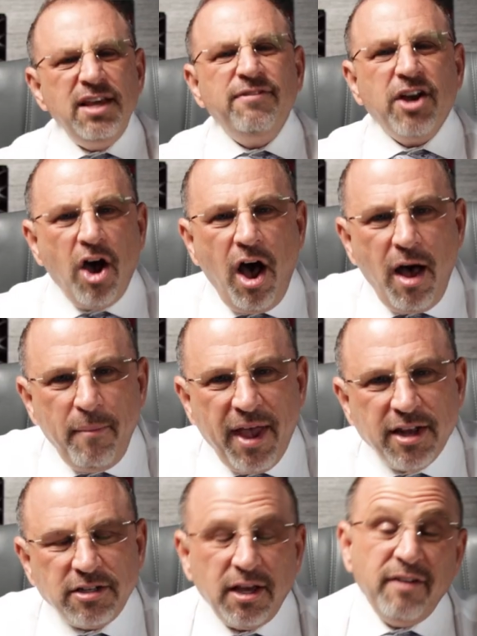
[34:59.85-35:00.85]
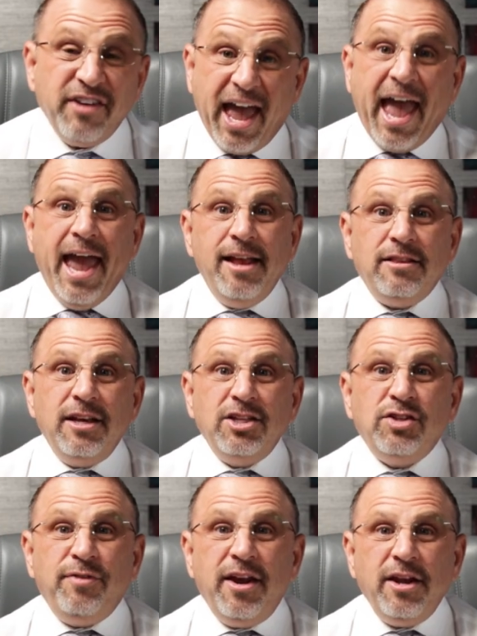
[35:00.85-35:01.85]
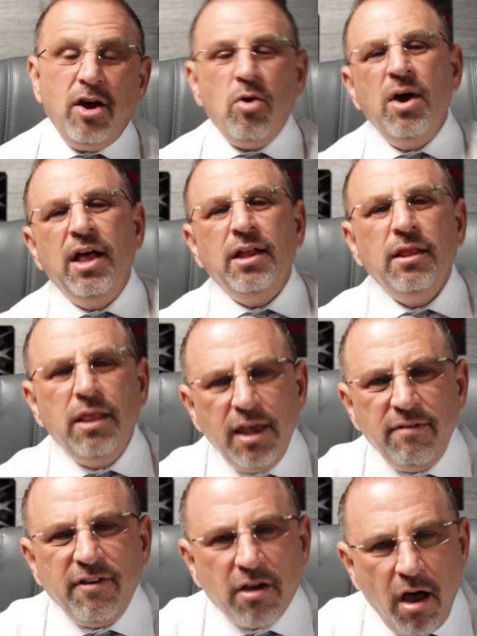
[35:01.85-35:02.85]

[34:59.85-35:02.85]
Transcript: leave a comment. If you hate this video, leave a